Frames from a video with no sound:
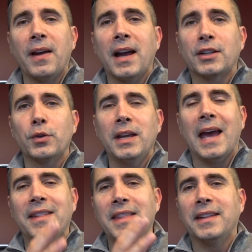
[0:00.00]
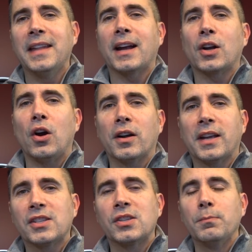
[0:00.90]
factory, and then that car
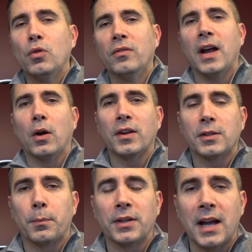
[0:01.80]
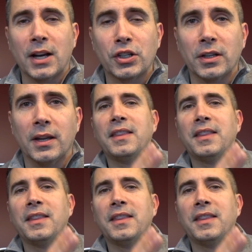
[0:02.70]
gets moved out into production.